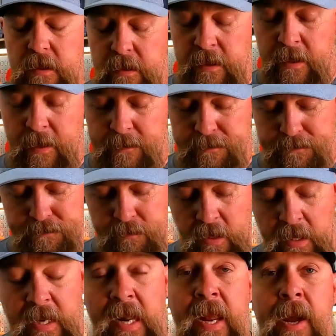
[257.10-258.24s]
Yeah.
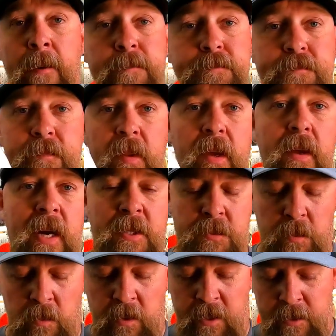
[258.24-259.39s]
Anyhow, that's
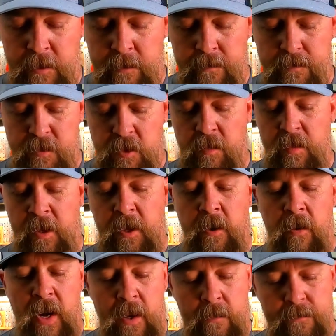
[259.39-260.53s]
what we're gonna do. So I'm gonna go
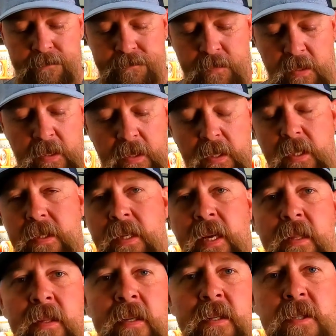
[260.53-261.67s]
out,
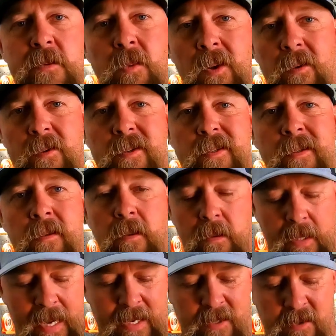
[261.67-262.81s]
take this while it still
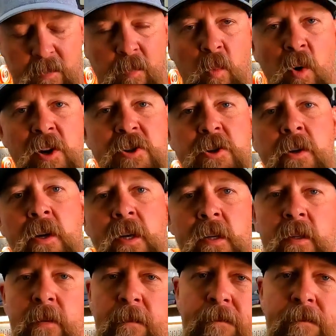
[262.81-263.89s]
has some moisture in it,